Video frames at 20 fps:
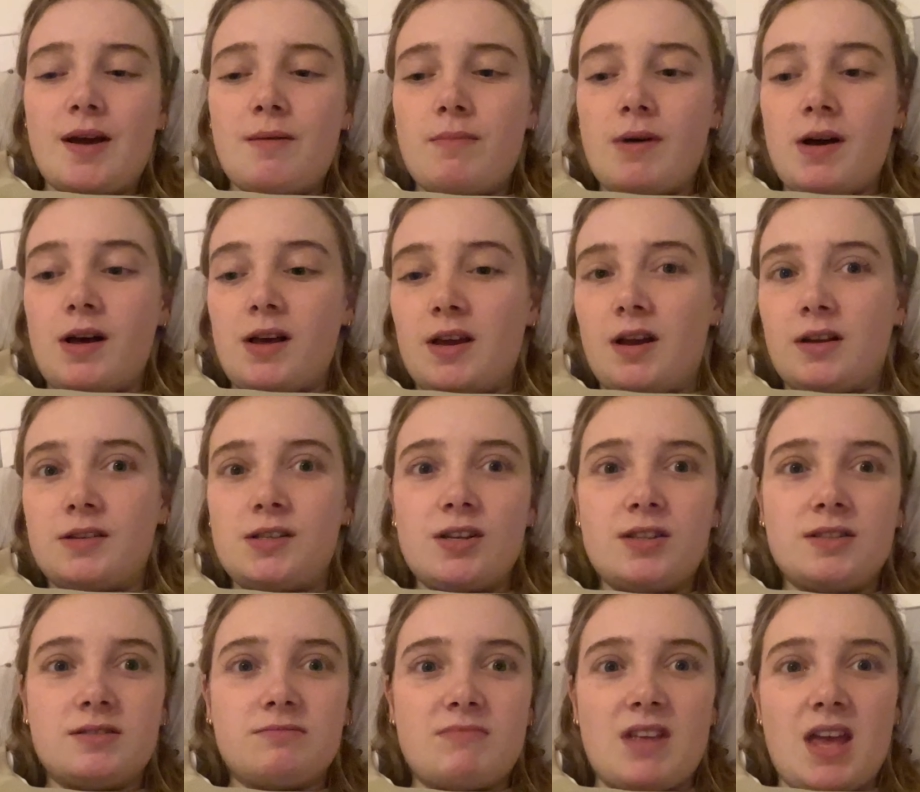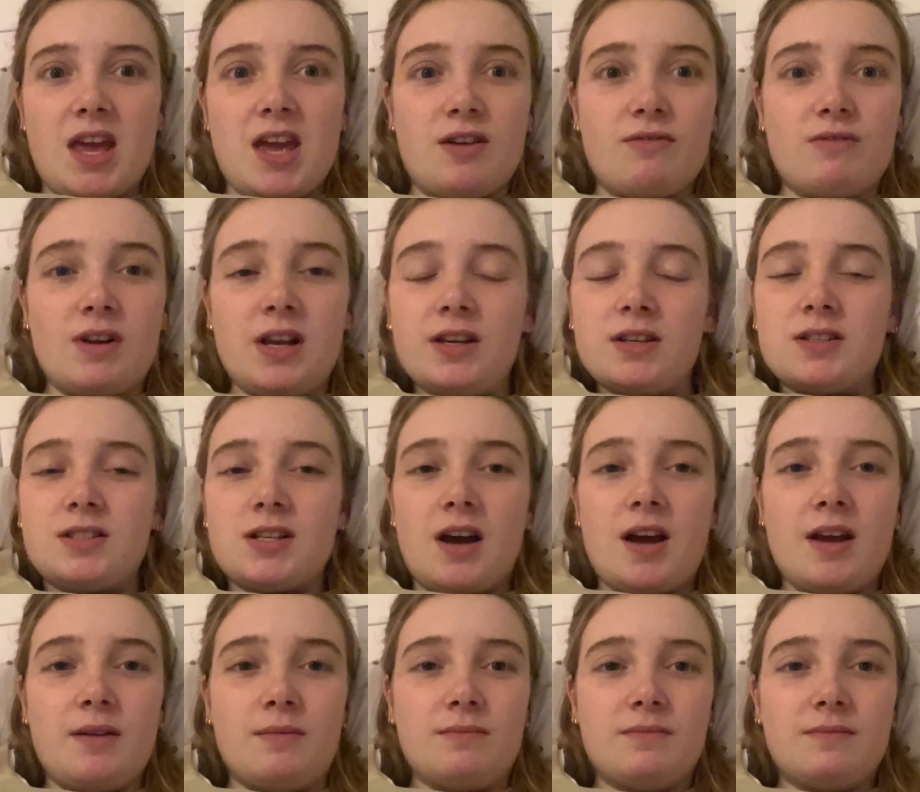But I just hit a really good
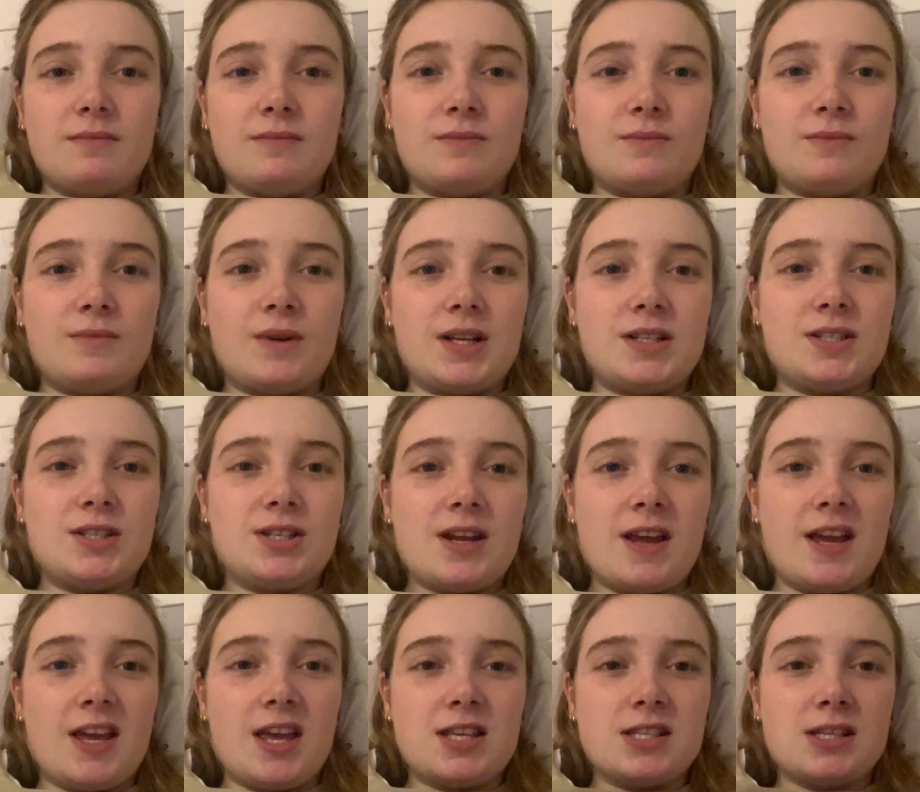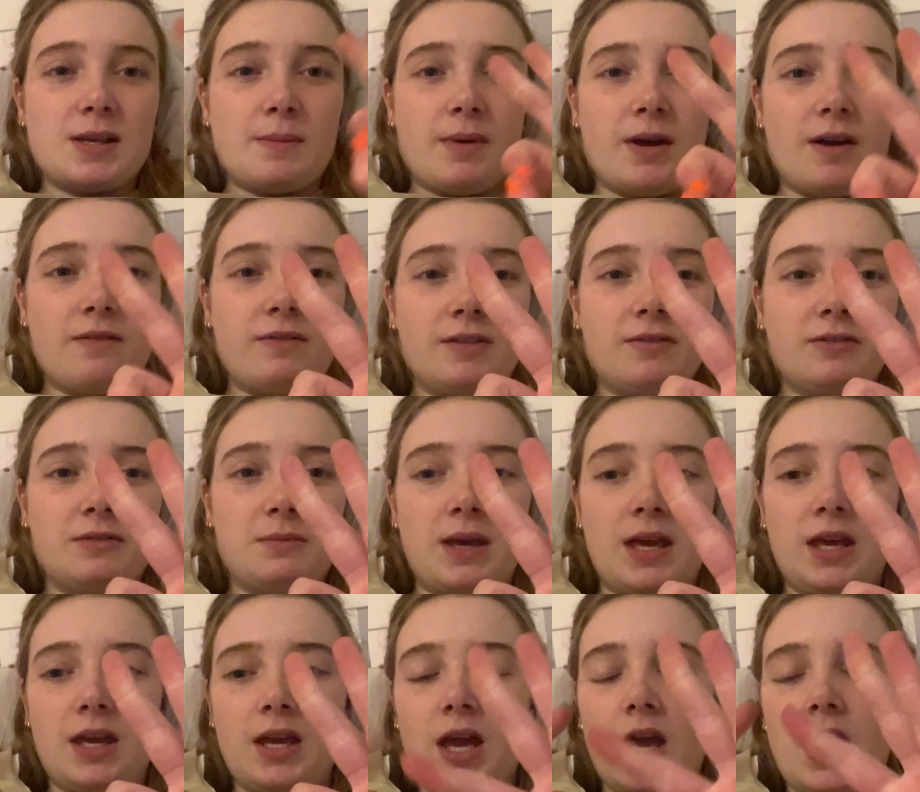time, which is perfect for
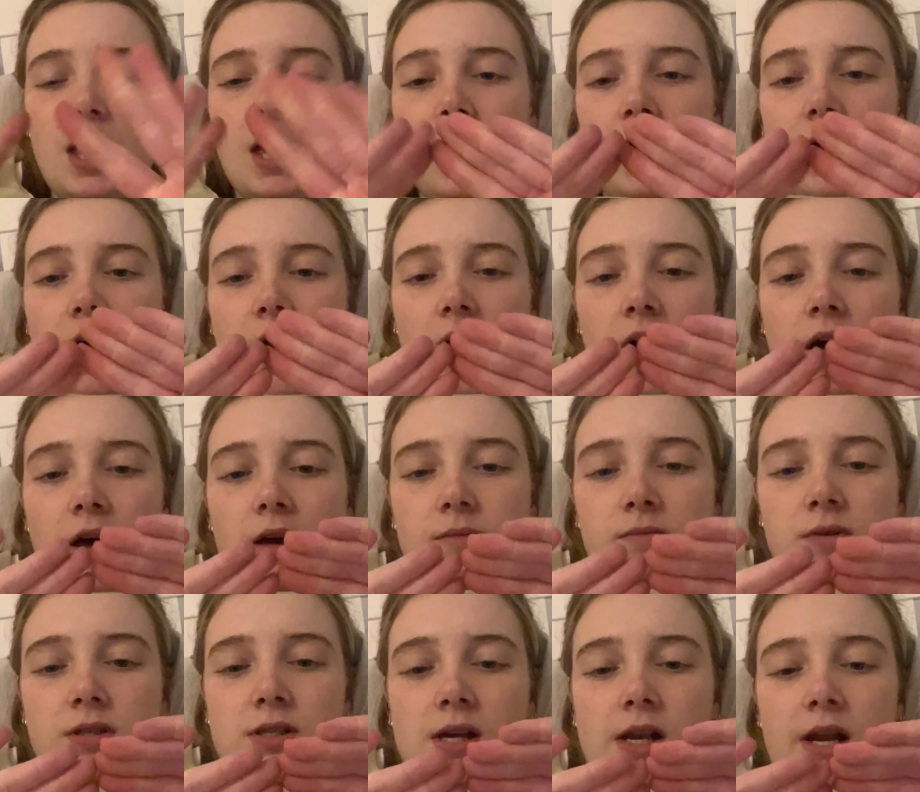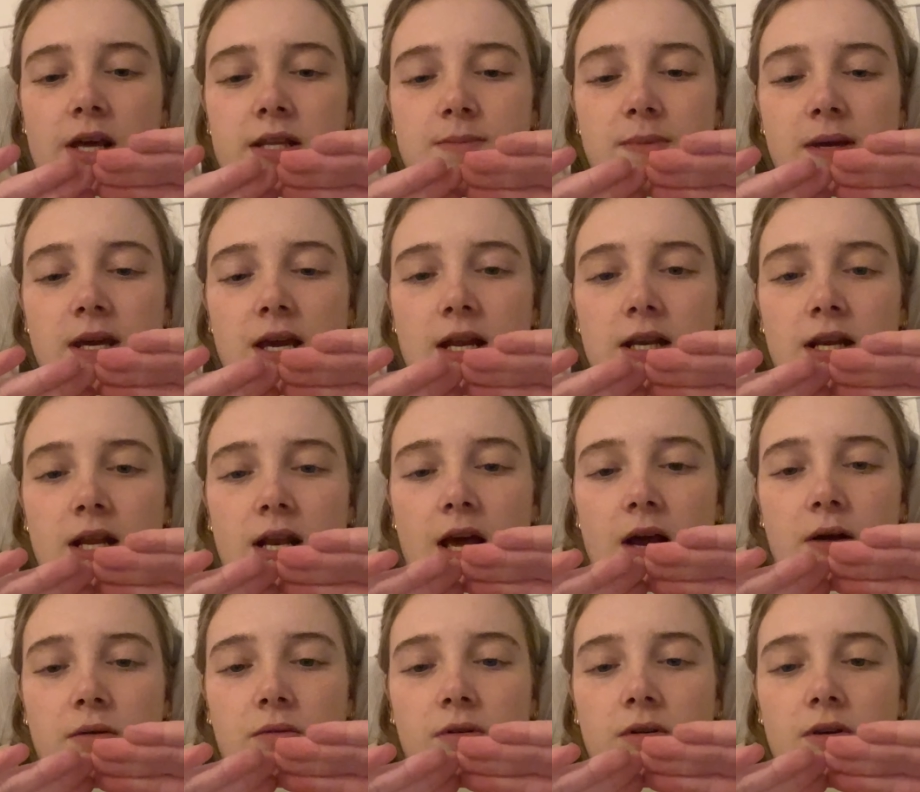me, because I like to be in and
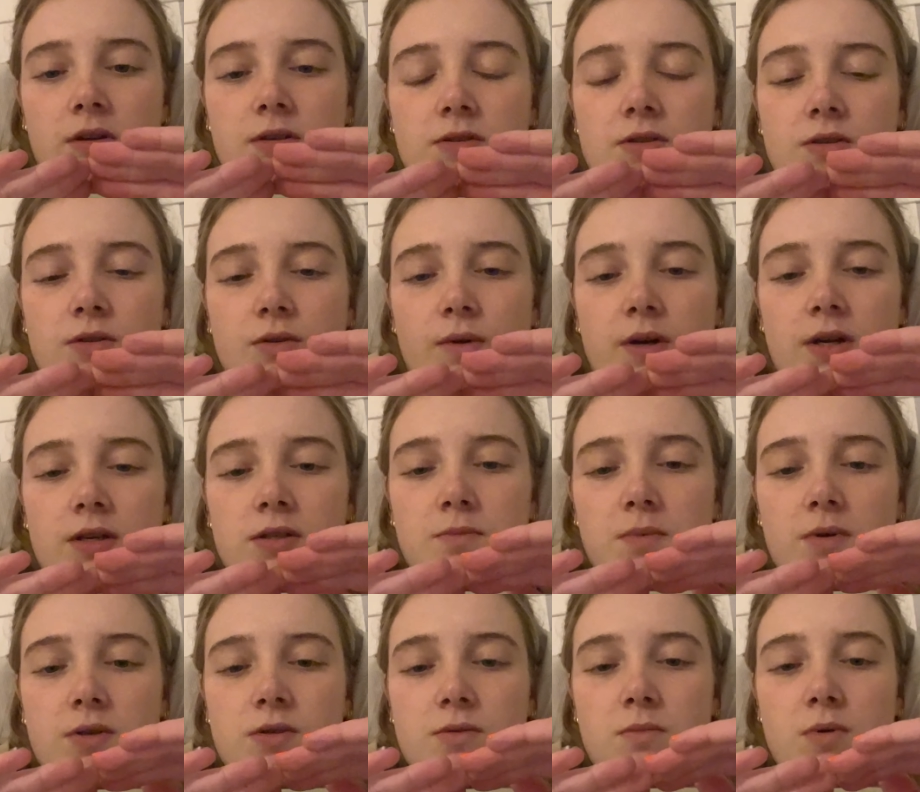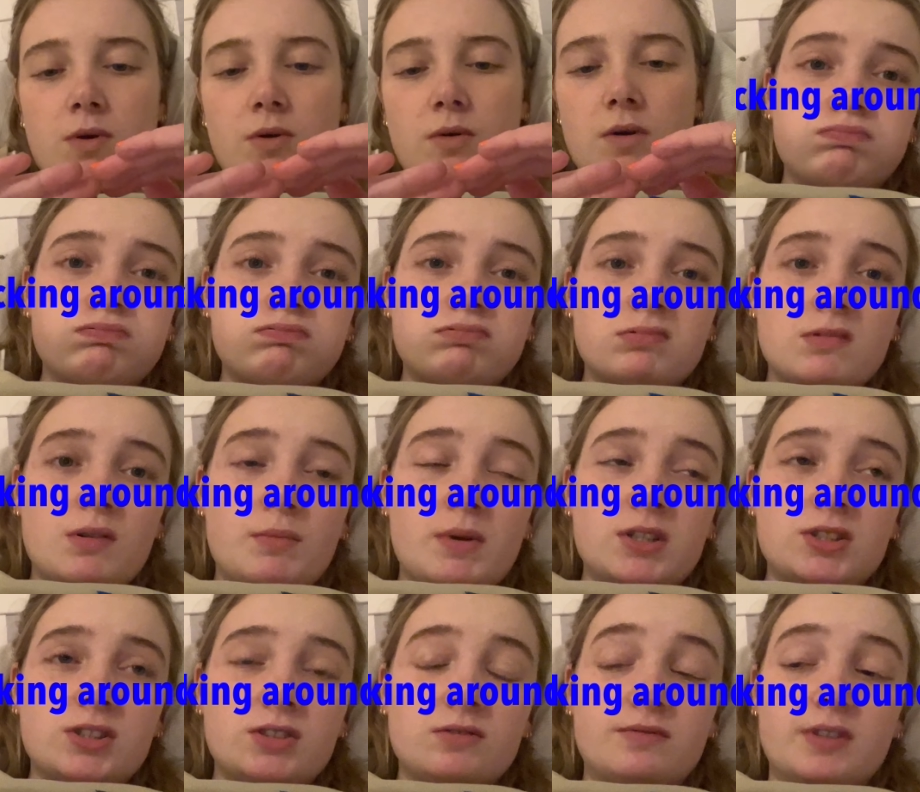out as quick as possible. I'm
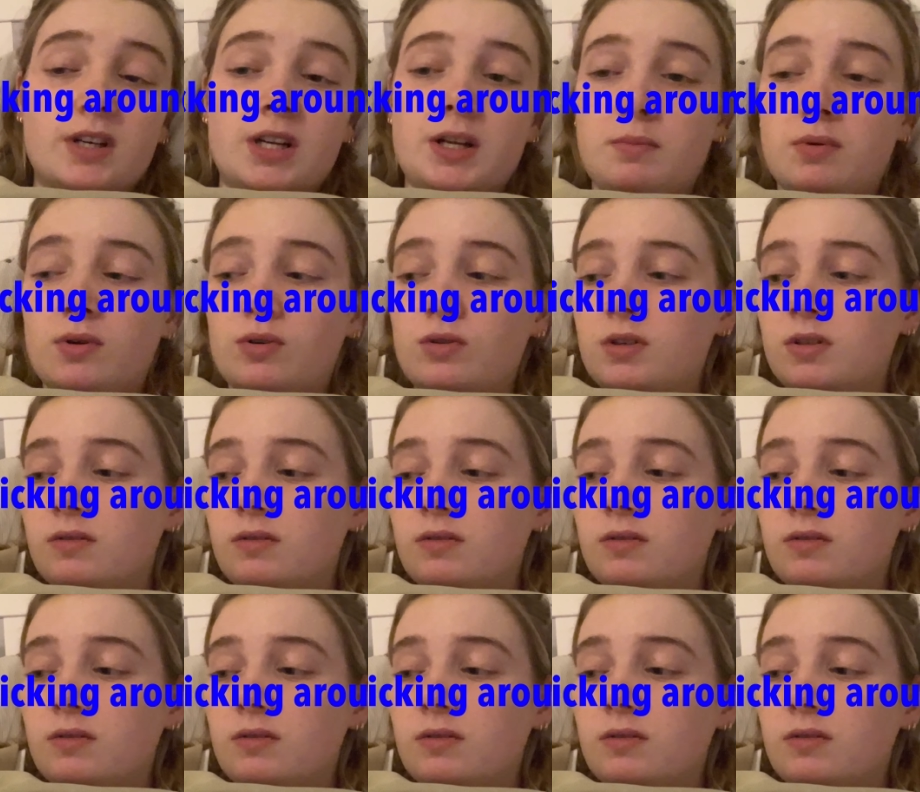actually really bored.